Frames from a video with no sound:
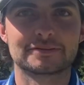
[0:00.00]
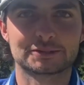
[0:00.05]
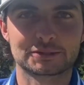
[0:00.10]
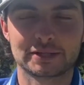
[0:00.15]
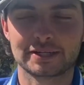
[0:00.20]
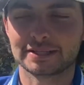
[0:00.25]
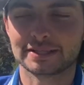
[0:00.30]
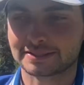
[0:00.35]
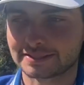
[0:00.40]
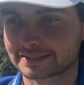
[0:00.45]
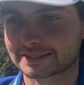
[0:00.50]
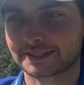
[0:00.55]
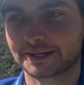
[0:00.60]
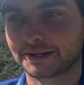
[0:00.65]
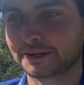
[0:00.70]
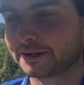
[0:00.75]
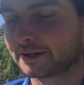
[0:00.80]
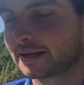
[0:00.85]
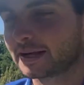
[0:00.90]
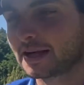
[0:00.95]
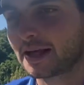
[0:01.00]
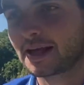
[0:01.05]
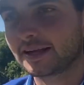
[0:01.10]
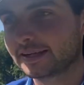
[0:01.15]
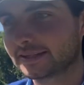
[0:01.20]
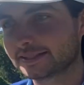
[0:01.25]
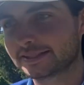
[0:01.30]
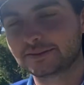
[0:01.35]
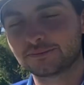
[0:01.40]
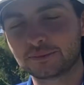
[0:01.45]
So I hit a 6-iron.
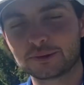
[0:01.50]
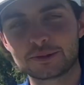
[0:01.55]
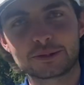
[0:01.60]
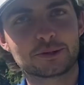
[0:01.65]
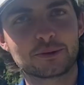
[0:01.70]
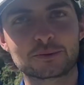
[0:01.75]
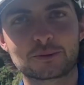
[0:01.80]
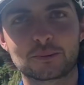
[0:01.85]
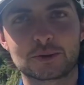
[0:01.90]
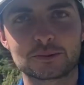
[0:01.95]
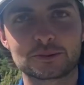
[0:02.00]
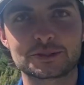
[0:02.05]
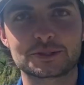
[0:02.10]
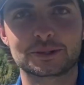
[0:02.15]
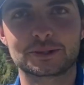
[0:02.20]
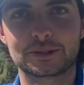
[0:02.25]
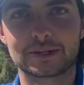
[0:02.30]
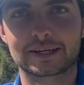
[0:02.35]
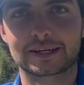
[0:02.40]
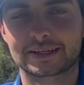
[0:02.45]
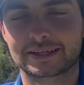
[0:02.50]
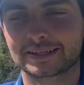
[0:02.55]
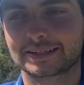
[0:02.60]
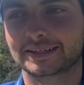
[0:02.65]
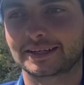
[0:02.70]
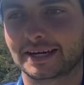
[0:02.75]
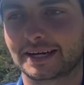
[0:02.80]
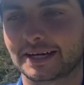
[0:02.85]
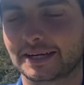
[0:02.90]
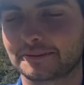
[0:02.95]
Didn't really know what the wind was doing.
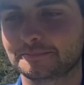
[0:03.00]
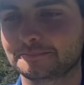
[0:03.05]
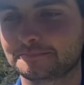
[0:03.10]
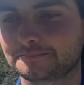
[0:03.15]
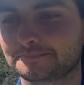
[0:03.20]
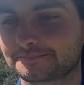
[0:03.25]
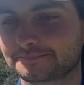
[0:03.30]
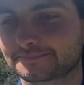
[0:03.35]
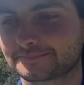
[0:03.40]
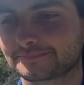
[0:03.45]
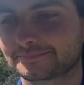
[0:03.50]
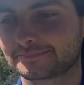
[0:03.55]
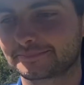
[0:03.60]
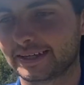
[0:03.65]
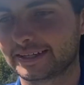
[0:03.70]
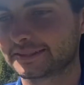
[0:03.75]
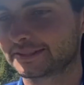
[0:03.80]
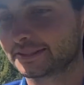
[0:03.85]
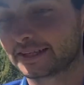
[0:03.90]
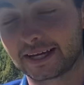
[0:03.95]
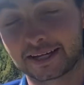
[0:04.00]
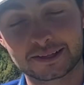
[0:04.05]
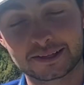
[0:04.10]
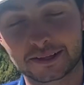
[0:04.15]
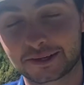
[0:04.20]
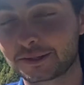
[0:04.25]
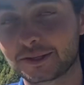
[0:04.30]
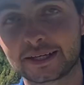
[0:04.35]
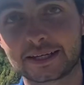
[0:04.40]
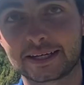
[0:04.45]

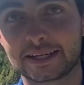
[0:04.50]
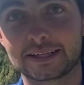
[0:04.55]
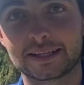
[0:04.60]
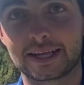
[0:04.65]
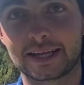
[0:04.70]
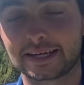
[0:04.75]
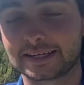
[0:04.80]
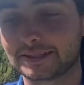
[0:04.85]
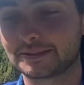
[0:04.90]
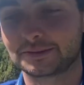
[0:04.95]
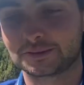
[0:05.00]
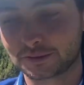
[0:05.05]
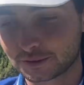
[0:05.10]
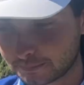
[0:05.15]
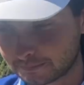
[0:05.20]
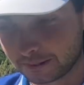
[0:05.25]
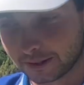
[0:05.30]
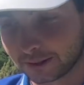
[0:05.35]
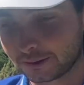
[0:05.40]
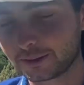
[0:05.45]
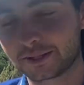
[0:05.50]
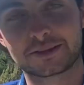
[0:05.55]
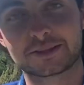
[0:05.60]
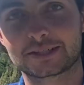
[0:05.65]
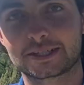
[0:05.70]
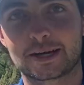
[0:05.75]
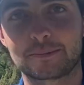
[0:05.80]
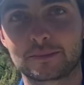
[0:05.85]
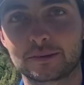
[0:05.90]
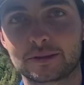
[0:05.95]
Luckily it landed just barely at the
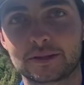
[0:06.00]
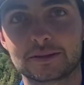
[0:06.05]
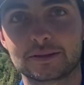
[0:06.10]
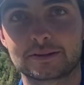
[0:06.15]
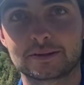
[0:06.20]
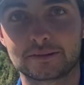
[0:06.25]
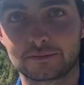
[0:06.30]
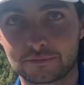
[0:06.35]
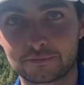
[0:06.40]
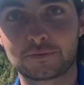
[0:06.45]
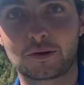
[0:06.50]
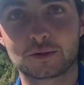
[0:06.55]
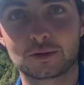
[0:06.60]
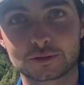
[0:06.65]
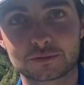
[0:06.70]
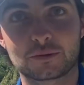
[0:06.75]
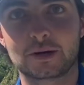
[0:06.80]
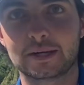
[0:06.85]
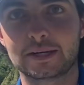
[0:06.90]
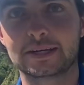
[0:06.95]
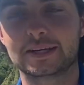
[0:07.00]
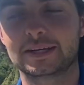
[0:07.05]
top of the false front.